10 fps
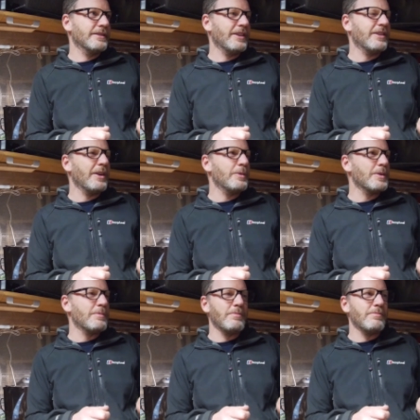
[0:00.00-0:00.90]
I thought it
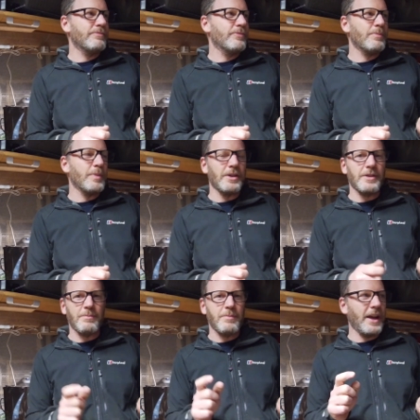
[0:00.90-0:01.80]
was a
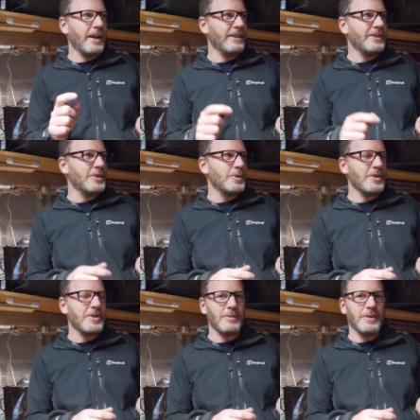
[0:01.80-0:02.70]
bird pecking at the
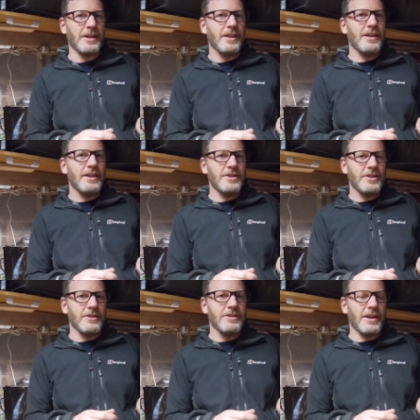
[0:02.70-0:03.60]
door or something.
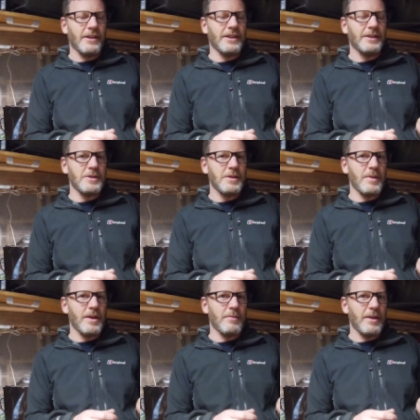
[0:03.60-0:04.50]
Turns out I think it was the
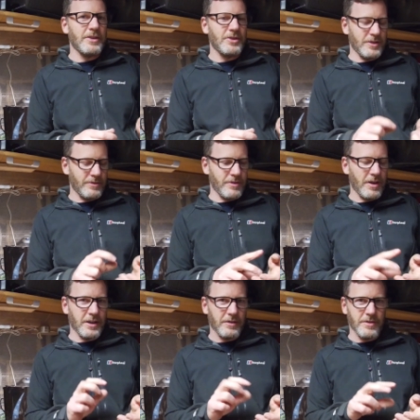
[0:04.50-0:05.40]
BMS just
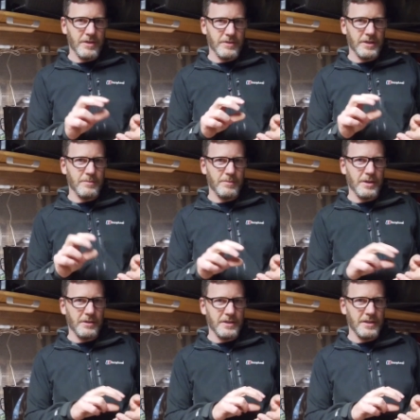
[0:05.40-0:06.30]
frying a few of its
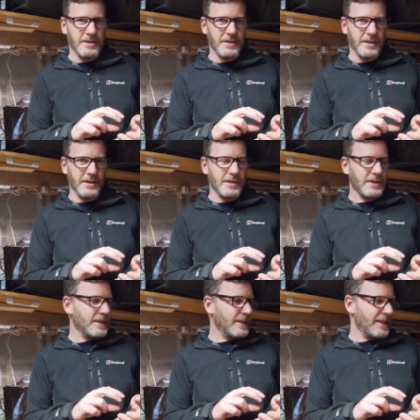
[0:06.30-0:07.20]
components inside,
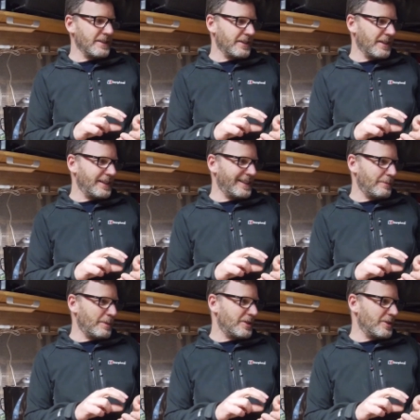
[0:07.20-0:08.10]
as I got a
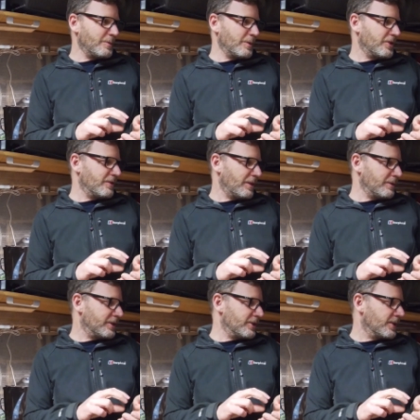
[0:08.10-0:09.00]
little bit too much
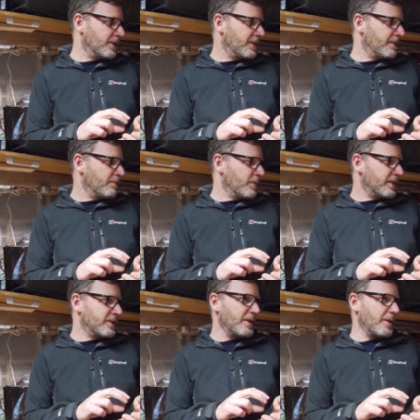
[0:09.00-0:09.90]
voltage.
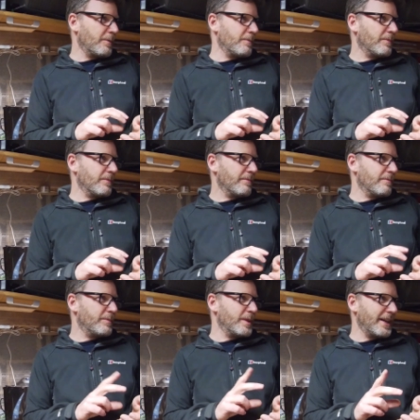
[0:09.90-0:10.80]
So,
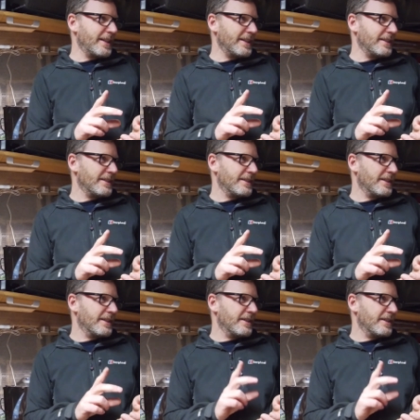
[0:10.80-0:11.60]
plan is,